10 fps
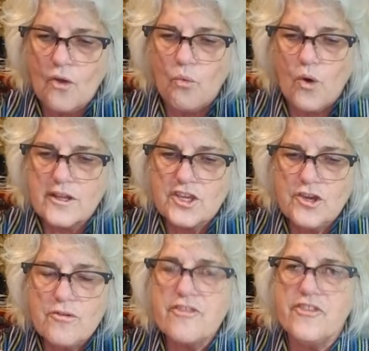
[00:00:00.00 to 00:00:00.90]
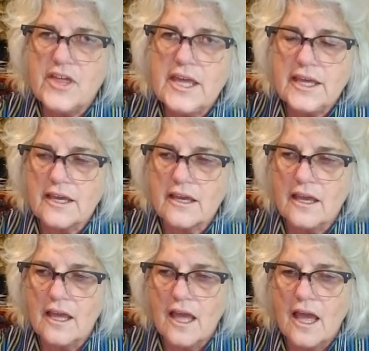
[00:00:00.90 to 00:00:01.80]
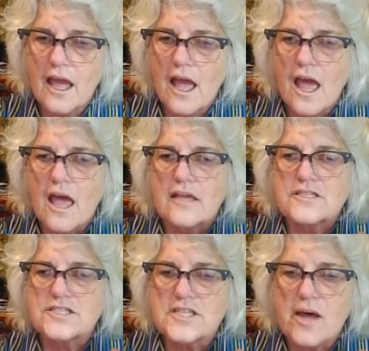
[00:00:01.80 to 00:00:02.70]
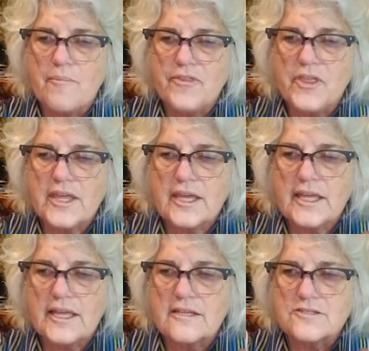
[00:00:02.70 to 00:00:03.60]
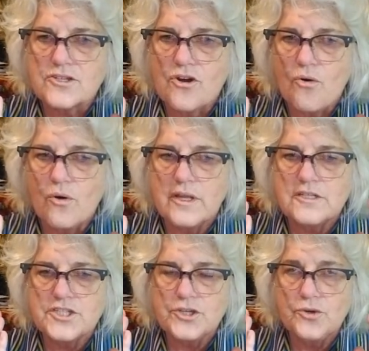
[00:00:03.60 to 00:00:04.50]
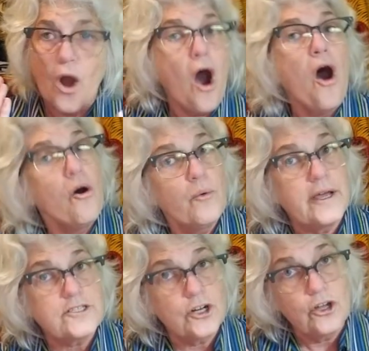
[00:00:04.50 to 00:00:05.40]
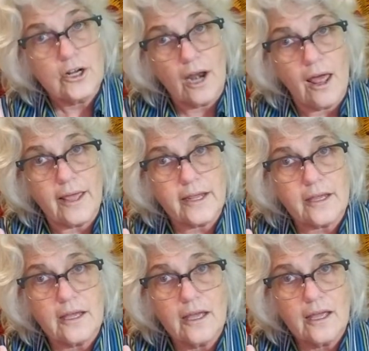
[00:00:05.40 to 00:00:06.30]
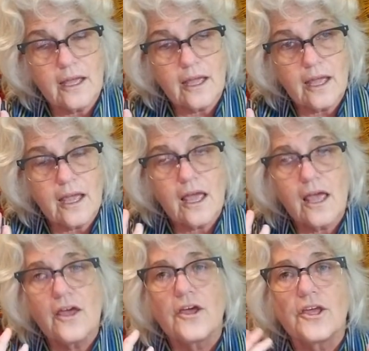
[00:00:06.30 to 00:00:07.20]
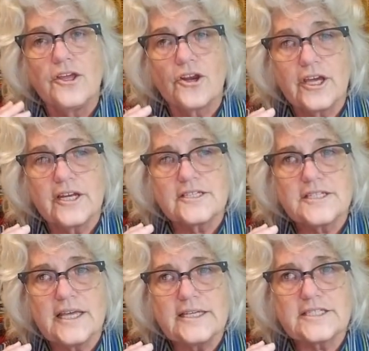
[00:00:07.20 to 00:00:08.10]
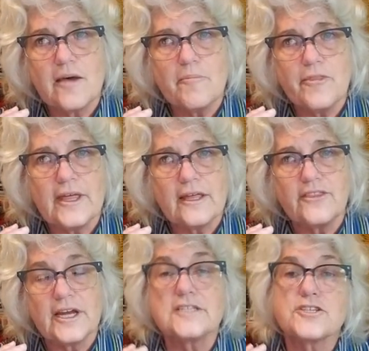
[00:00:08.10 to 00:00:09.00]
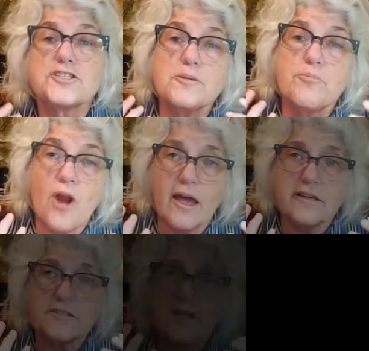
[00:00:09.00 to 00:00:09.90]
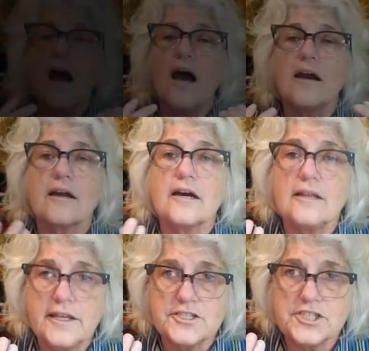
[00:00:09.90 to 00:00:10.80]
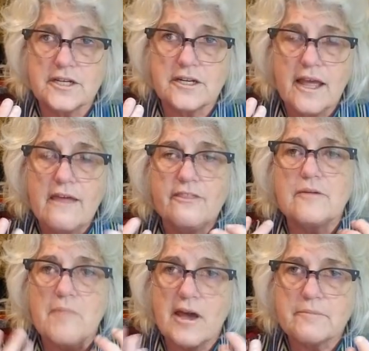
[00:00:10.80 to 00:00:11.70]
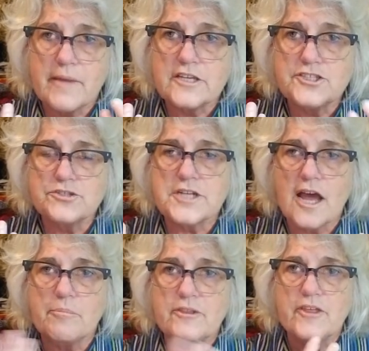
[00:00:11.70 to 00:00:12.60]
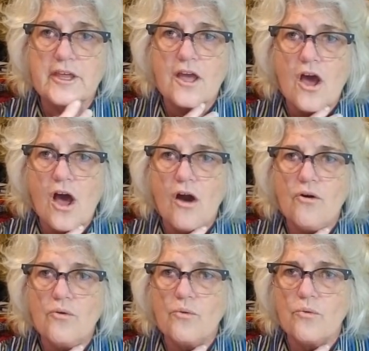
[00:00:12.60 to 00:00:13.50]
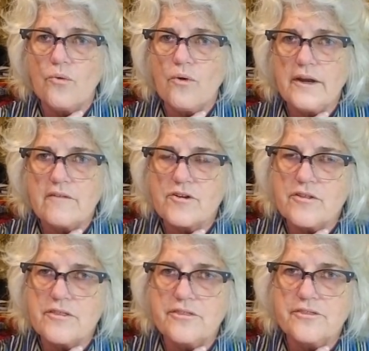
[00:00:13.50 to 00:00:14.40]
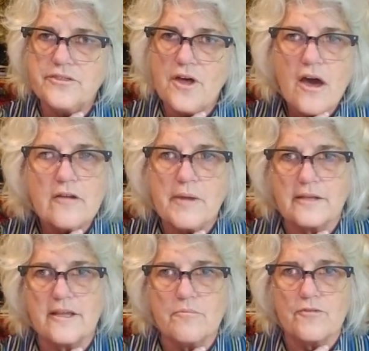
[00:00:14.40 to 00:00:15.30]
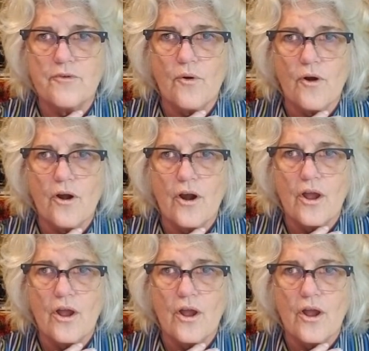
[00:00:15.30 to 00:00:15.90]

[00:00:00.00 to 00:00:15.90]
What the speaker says: what you think something is going to always look like, you're going to see something that is a surprise, a collision that makes you stop and think, oh, I never thought about that before.